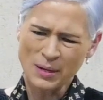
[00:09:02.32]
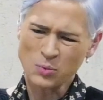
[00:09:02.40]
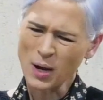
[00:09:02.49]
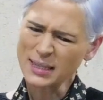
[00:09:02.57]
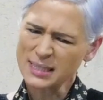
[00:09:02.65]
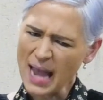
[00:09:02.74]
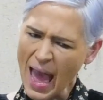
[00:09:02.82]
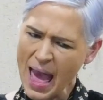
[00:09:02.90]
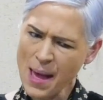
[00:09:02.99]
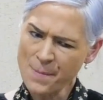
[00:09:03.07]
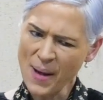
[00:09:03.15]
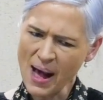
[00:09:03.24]
but what
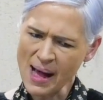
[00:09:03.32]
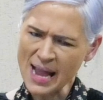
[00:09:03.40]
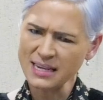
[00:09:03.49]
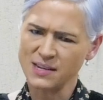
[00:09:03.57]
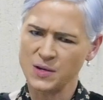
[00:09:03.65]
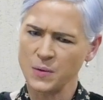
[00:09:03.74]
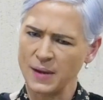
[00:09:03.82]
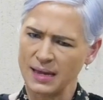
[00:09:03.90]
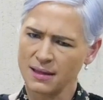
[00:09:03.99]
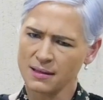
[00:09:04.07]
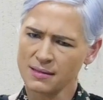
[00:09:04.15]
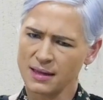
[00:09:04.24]
am I
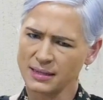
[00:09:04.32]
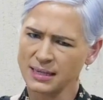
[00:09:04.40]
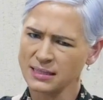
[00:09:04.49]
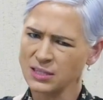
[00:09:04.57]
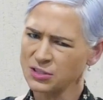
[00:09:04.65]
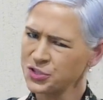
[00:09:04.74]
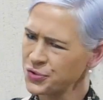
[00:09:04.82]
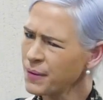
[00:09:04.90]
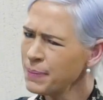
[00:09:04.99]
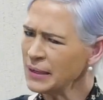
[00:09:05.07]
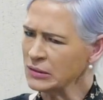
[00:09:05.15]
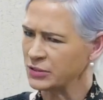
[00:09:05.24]
doing that can
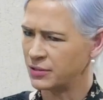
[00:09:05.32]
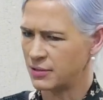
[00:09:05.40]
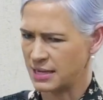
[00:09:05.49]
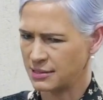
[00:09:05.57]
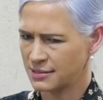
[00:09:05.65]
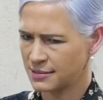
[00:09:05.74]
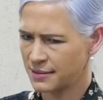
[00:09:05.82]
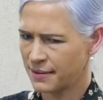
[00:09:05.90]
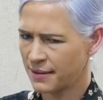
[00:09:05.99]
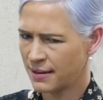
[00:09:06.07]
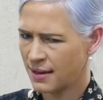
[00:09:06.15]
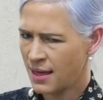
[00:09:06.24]
contribute to this?
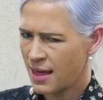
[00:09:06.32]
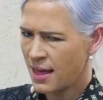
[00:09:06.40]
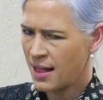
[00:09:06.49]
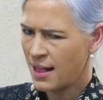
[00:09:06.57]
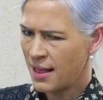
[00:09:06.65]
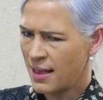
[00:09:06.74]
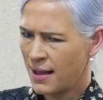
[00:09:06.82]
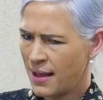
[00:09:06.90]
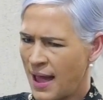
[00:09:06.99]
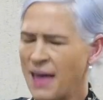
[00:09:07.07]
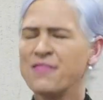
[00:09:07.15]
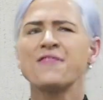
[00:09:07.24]

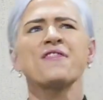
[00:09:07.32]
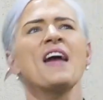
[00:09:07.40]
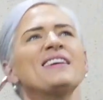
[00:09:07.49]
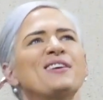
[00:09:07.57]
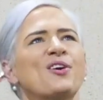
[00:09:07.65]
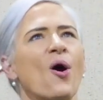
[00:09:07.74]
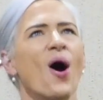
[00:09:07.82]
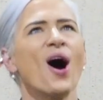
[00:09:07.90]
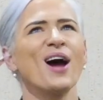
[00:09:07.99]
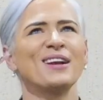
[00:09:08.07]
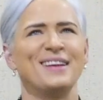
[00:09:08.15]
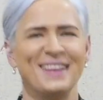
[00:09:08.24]
And thank
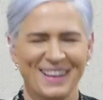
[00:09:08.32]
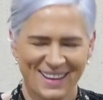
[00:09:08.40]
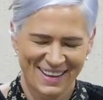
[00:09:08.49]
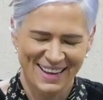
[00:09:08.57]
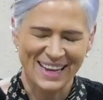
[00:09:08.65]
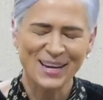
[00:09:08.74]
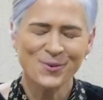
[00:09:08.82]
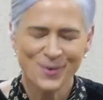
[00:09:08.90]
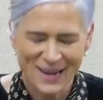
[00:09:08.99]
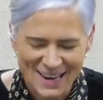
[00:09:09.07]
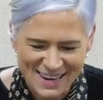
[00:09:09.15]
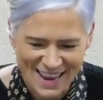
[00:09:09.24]
God he
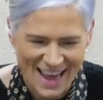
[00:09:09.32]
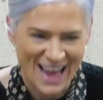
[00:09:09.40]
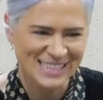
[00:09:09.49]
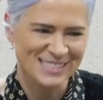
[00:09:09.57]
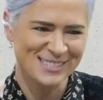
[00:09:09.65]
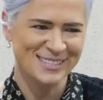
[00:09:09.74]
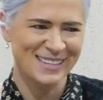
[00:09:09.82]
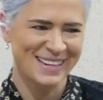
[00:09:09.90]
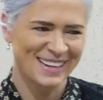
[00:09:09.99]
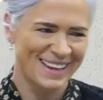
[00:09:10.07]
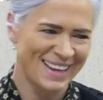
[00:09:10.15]
realized